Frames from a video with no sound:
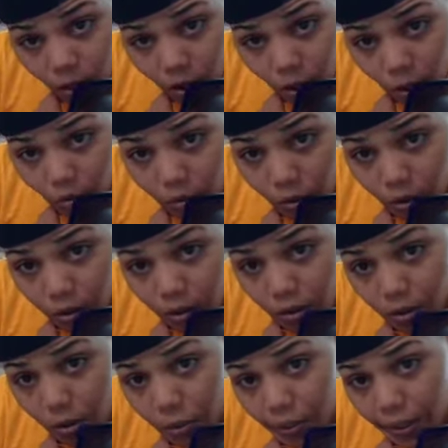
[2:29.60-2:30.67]
You were focused
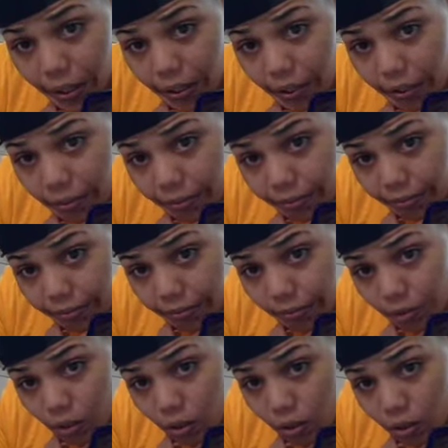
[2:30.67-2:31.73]
on a new beginning
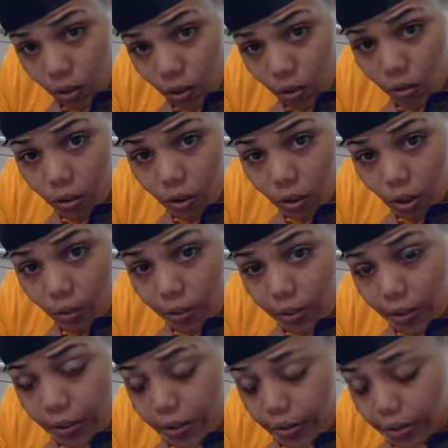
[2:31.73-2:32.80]
while stuck with this karmic
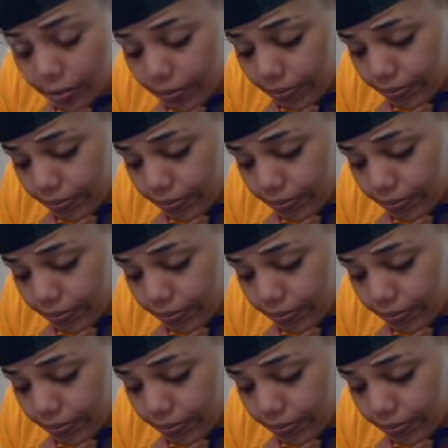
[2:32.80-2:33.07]
energy.